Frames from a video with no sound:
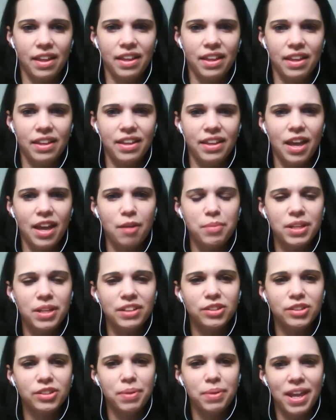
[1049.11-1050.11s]
Yeah, I mean,
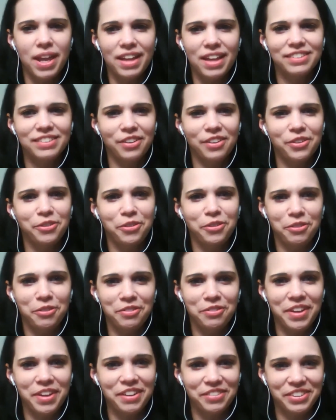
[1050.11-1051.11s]
it depends on who the
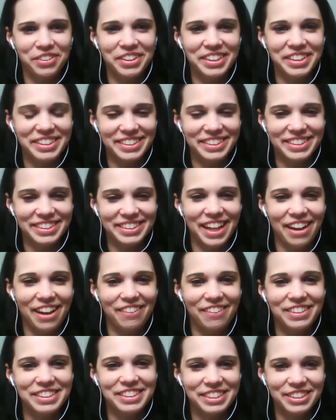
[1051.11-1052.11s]
favorite is and
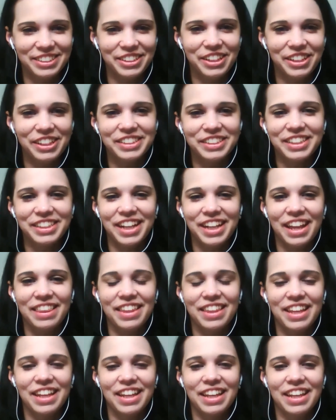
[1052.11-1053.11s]
how he's looked, and I
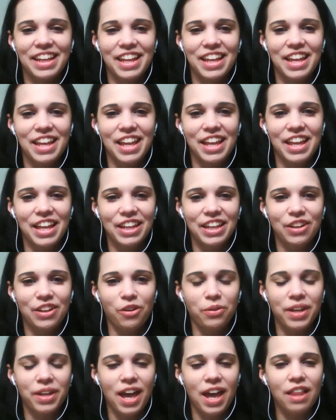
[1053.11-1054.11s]
think,
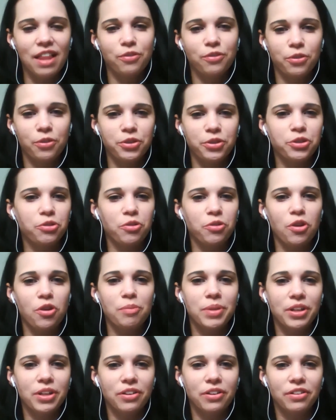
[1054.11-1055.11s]
California
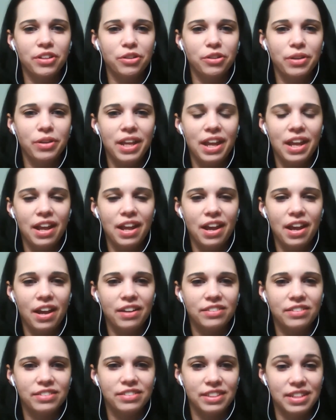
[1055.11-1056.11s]
Chrome here, you
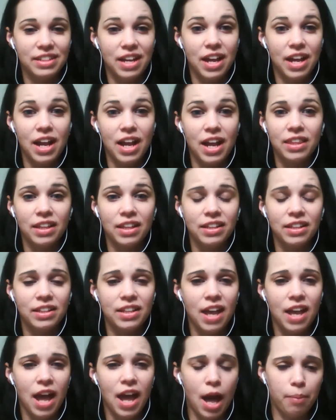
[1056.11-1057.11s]
can't deny that
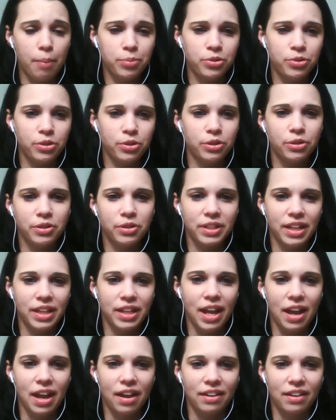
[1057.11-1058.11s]
he absolutely
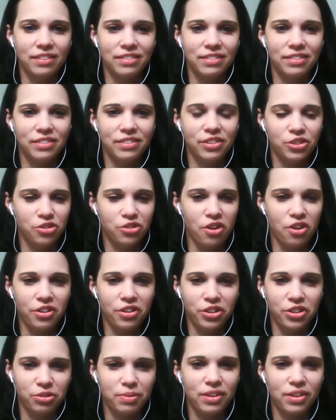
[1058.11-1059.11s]
has the
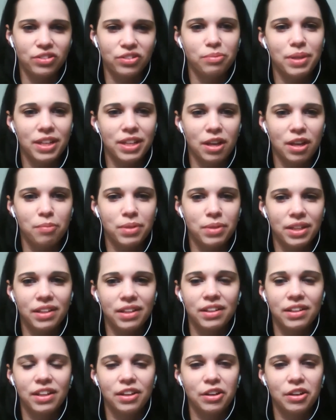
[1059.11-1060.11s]
strongest resume coming
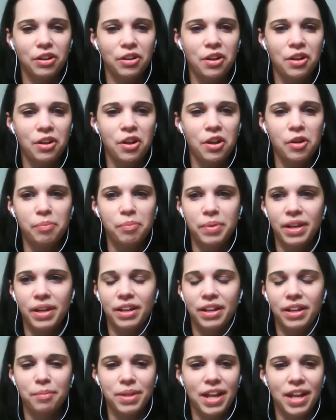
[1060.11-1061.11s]
in here. But,
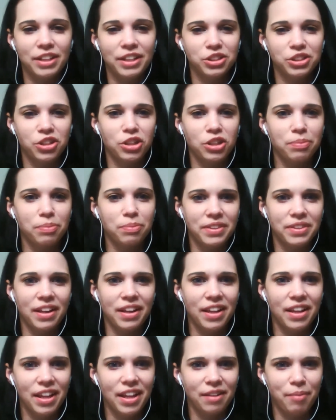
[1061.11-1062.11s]
I mean, I just talked about
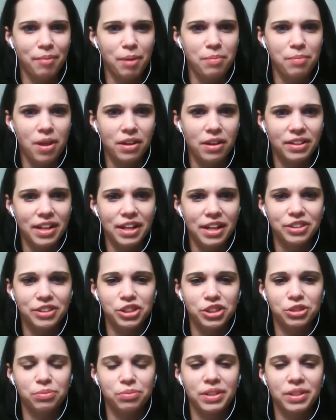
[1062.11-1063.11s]
that in my blog that I had
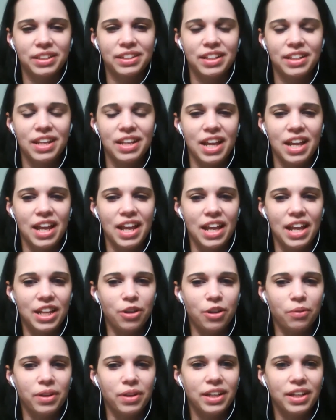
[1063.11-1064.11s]
just written.
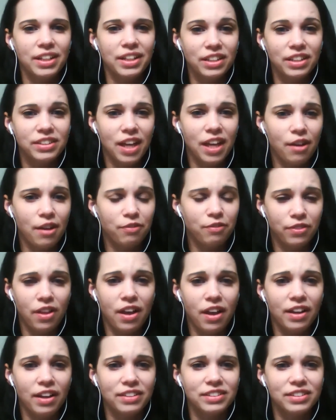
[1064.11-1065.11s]
He does have
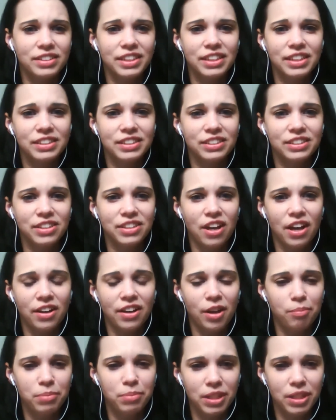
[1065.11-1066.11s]
flaws. He is not
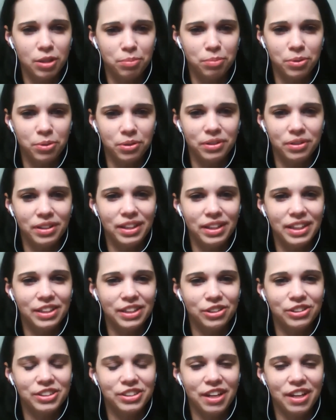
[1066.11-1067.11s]
unbeatable.
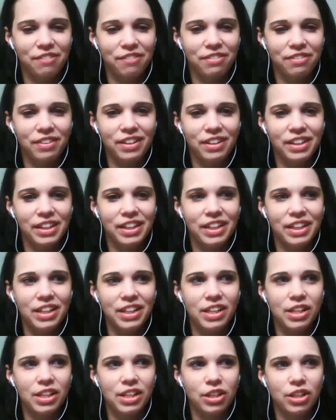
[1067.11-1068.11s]
There's
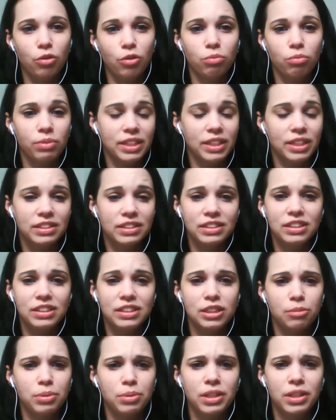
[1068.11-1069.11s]
definitely, reasons
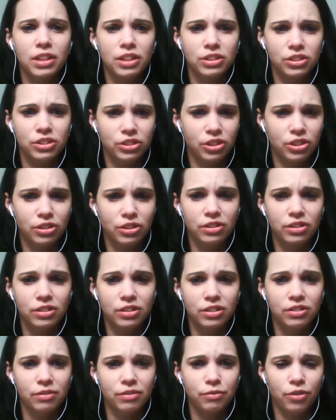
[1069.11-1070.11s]
to be concerned
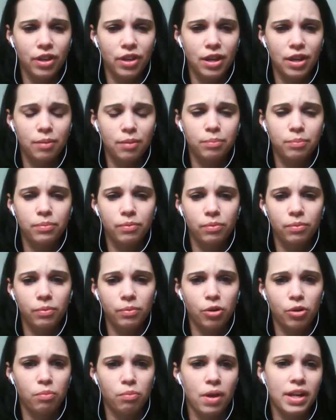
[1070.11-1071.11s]
for him,
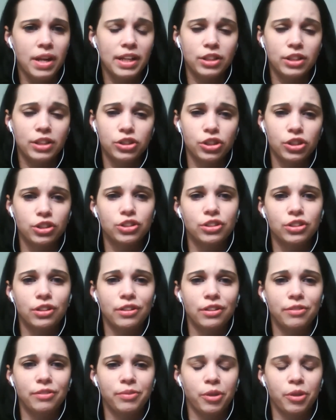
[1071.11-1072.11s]
running at
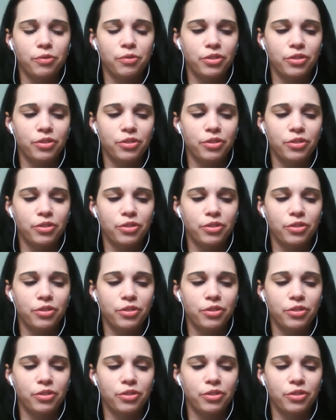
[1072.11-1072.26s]
Churchill.